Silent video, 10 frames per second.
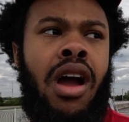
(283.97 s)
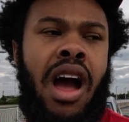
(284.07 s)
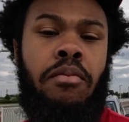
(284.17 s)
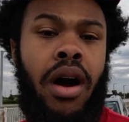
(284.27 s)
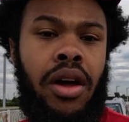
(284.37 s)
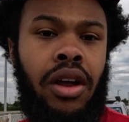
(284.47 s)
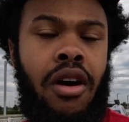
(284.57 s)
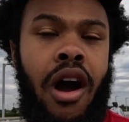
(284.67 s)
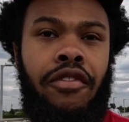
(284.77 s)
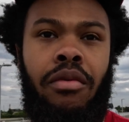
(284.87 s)
I bought in a
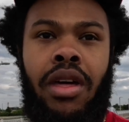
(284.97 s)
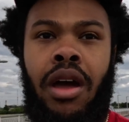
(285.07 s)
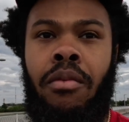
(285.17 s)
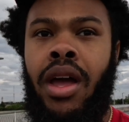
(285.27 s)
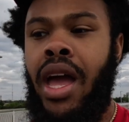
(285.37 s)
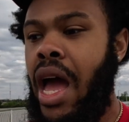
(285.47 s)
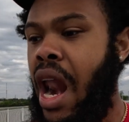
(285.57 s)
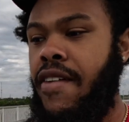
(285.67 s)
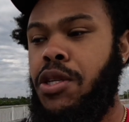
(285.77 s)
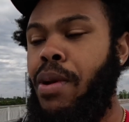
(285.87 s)
car from them, and
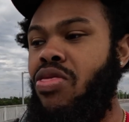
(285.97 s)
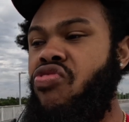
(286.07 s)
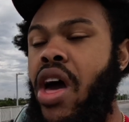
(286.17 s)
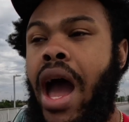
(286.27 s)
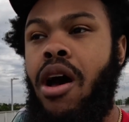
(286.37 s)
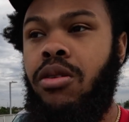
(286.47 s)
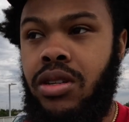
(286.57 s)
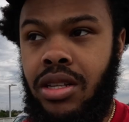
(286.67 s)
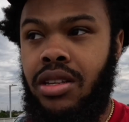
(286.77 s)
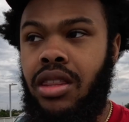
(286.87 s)
I've spent
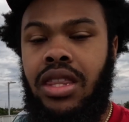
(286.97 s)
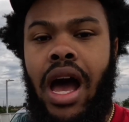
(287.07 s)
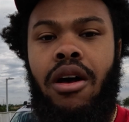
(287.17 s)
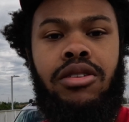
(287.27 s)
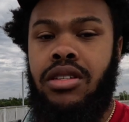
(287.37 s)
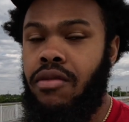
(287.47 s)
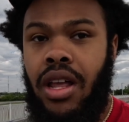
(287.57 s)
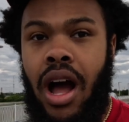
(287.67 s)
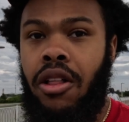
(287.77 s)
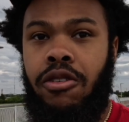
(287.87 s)
thousands and thousands of
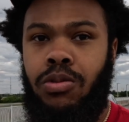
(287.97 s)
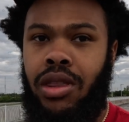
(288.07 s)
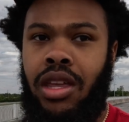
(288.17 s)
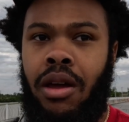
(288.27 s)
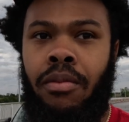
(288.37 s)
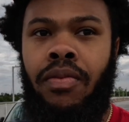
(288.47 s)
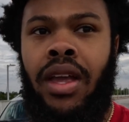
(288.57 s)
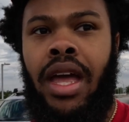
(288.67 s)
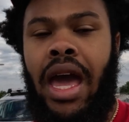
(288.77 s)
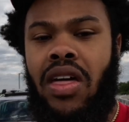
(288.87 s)
dollars with them,
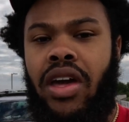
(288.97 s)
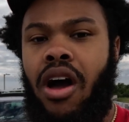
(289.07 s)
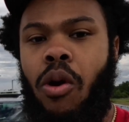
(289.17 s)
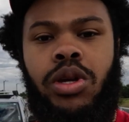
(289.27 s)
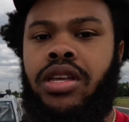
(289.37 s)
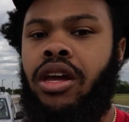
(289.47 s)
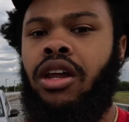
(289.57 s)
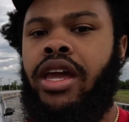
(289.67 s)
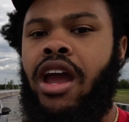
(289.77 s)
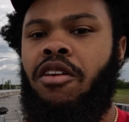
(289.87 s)
and they always take
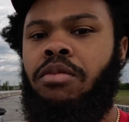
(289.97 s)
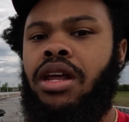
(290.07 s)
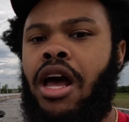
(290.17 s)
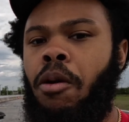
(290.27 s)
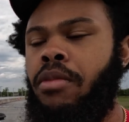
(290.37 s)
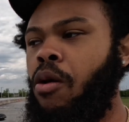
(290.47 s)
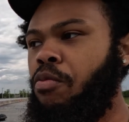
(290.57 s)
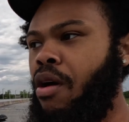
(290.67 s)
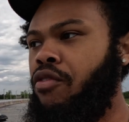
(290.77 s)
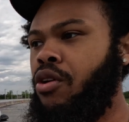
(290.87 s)
good care of me and help me out with
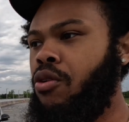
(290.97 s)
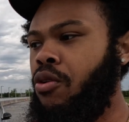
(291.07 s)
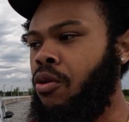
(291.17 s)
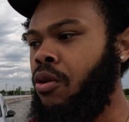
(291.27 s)
my vehicle.